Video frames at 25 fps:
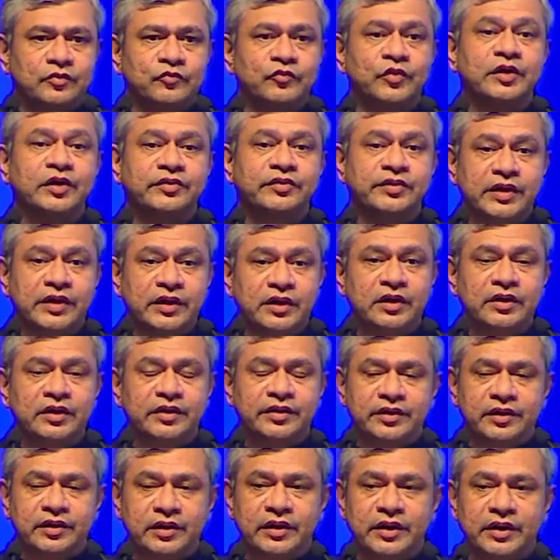We'll
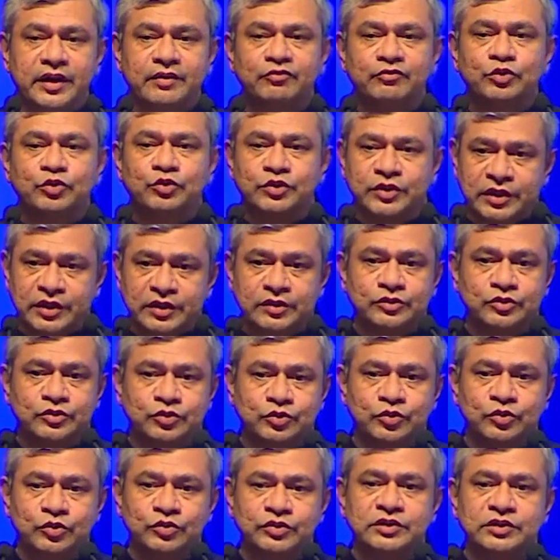really, really have to think
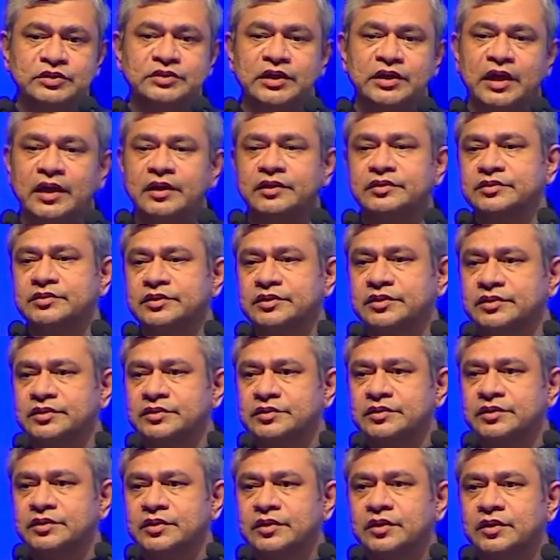through the
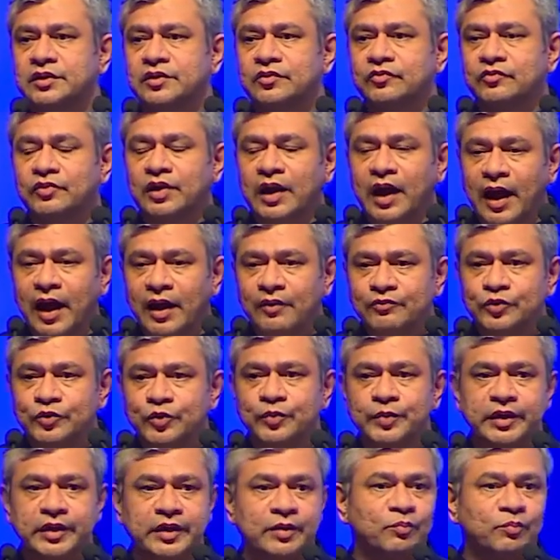challenges. We'll have
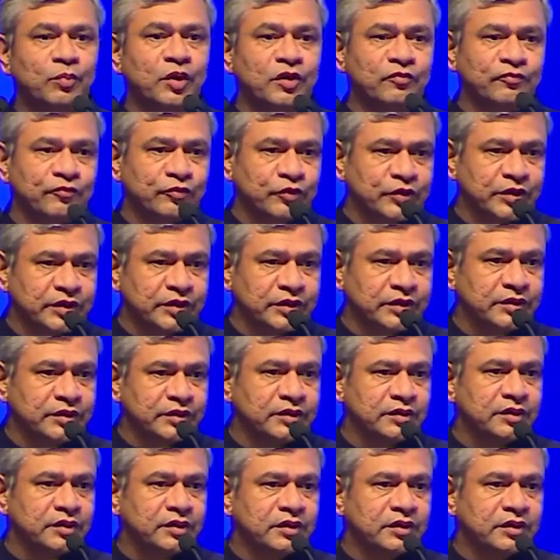to be nimble-footed,